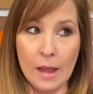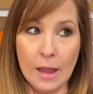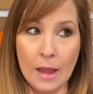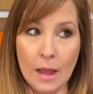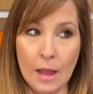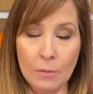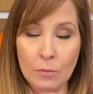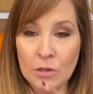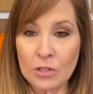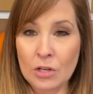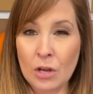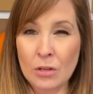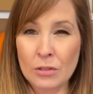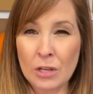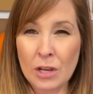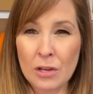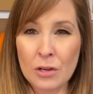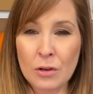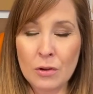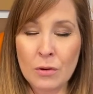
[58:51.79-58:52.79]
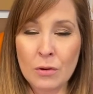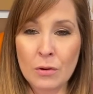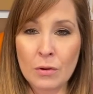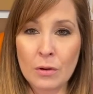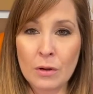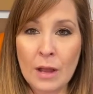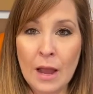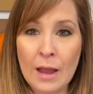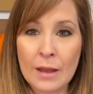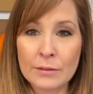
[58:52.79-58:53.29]
which I'll tell
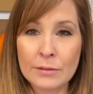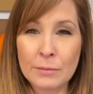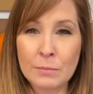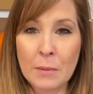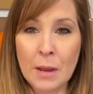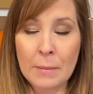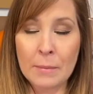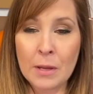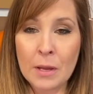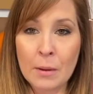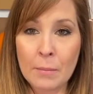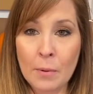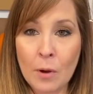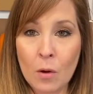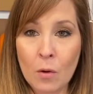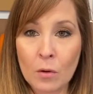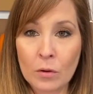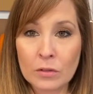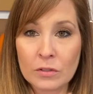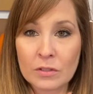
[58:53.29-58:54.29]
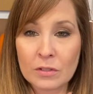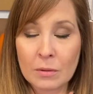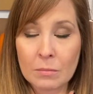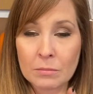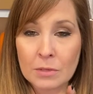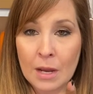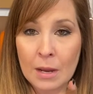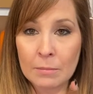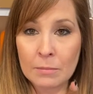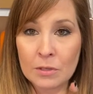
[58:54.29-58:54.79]
you guys maybe about
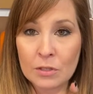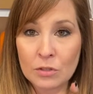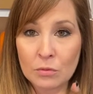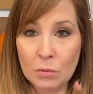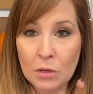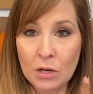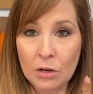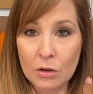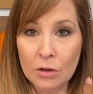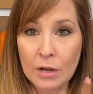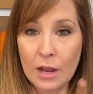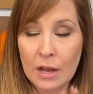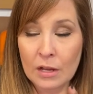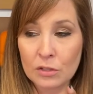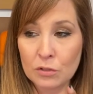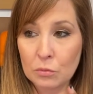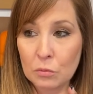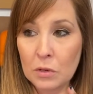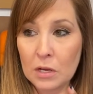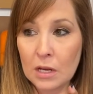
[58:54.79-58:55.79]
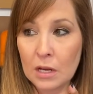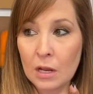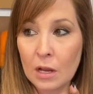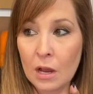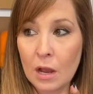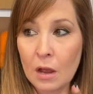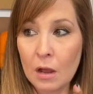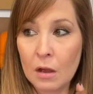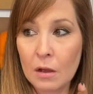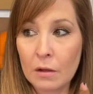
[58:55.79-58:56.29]
sometime this week or next week
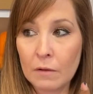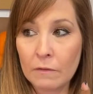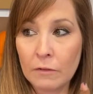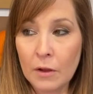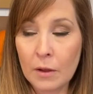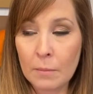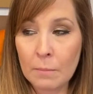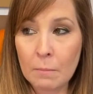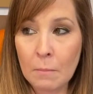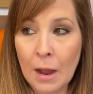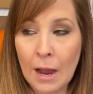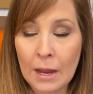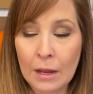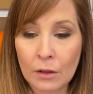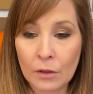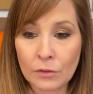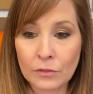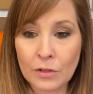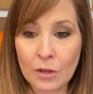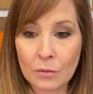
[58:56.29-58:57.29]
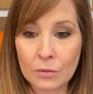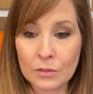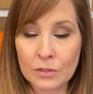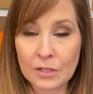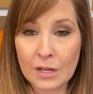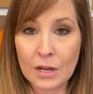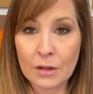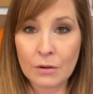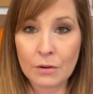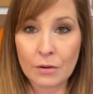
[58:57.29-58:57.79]
of Miles. I was
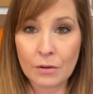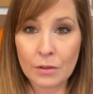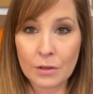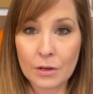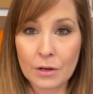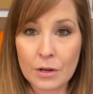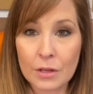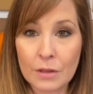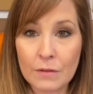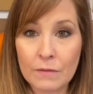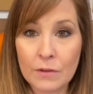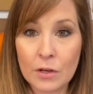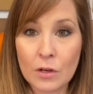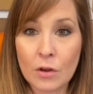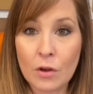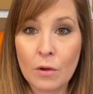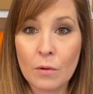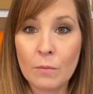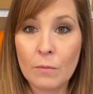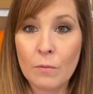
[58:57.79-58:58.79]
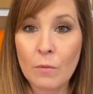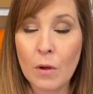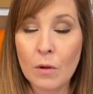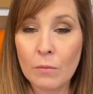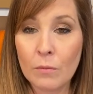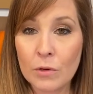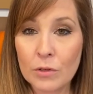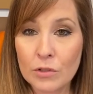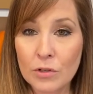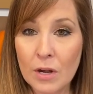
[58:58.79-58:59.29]
saying earlier in the video of
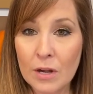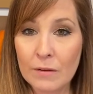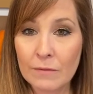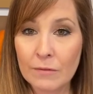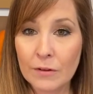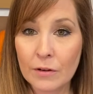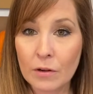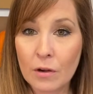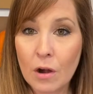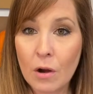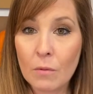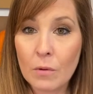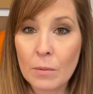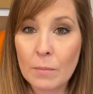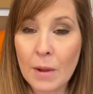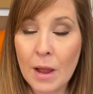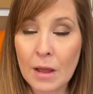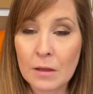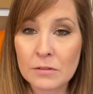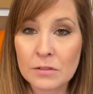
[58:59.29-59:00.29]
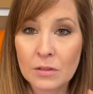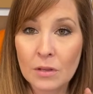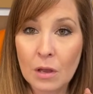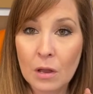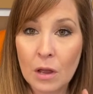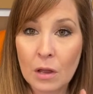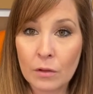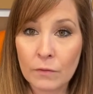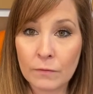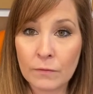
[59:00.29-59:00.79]
what we're trying to figure out with Miles.
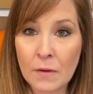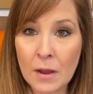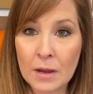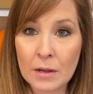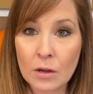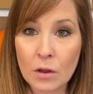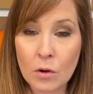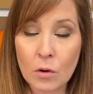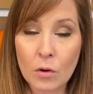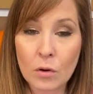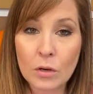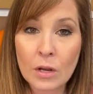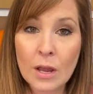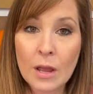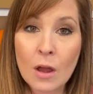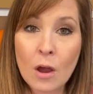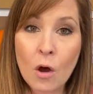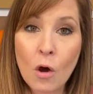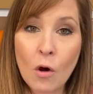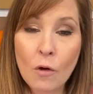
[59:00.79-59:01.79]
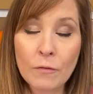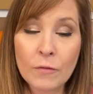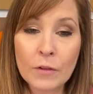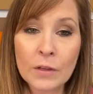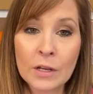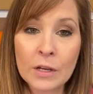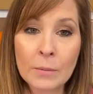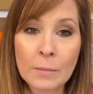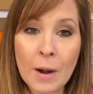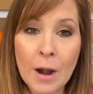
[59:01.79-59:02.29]
I'll find out
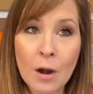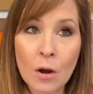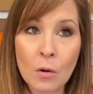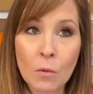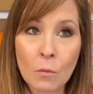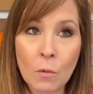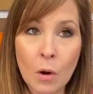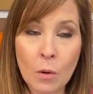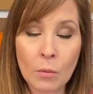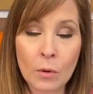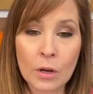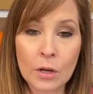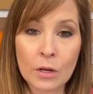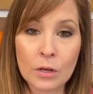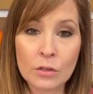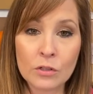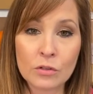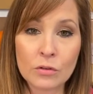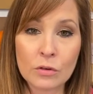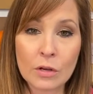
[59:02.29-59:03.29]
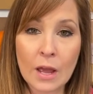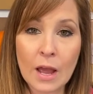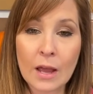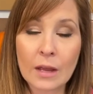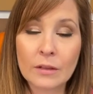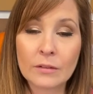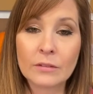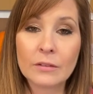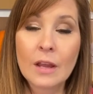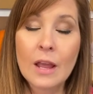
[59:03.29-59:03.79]
hopefully tomorrow what we're going to do
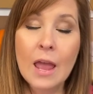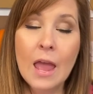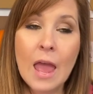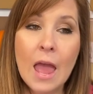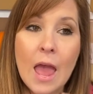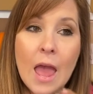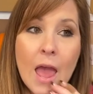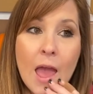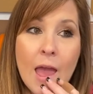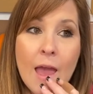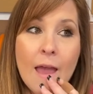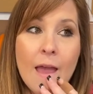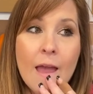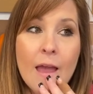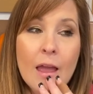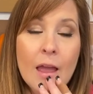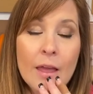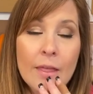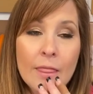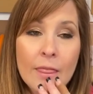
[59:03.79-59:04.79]
next. And